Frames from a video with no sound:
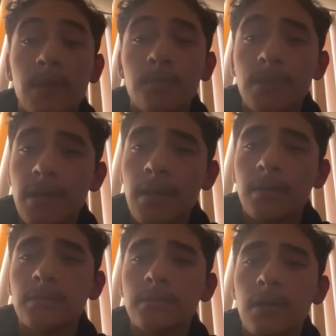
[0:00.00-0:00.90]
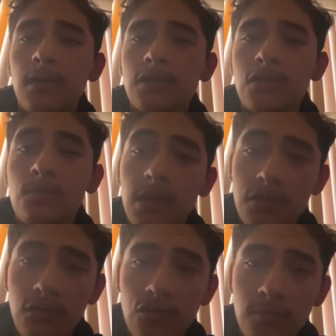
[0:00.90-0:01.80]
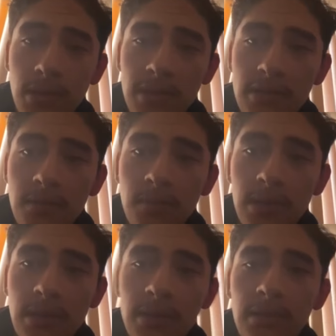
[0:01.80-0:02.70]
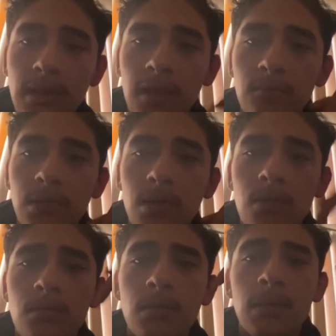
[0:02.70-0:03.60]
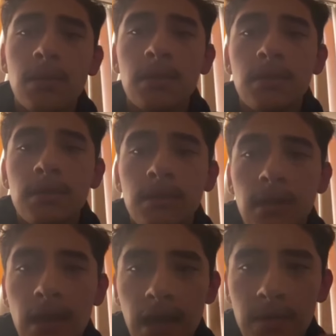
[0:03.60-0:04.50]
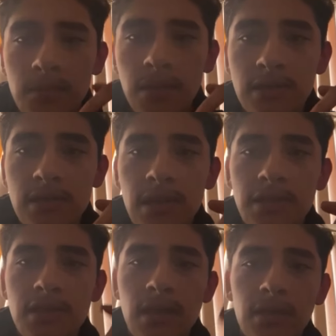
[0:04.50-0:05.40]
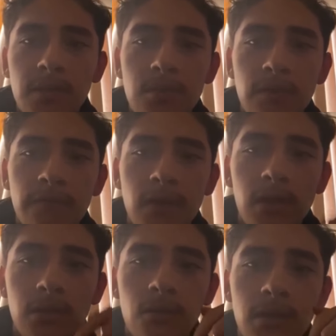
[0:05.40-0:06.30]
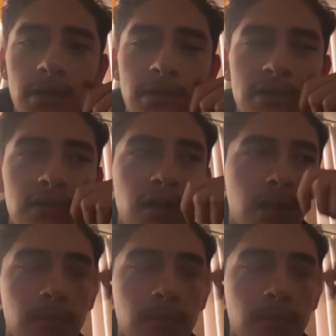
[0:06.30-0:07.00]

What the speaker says: yeah, also my social media is gonna be linked down below. Add me on Snapchat, give me a follow on Instagram. I